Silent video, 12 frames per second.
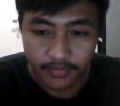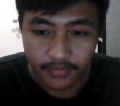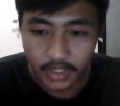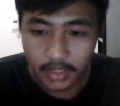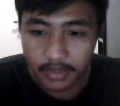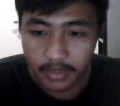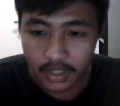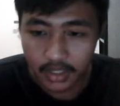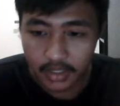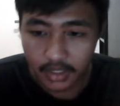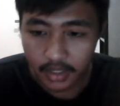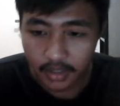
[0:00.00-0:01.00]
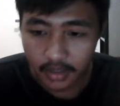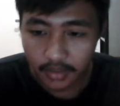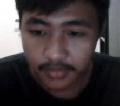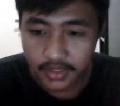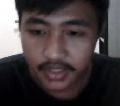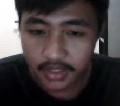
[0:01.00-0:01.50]
they have been like uh,
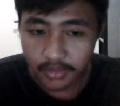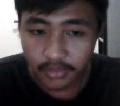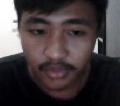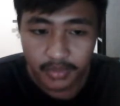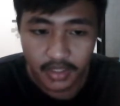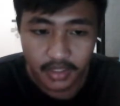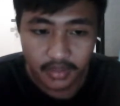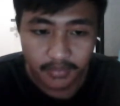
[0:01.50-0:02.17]
fixing RWBY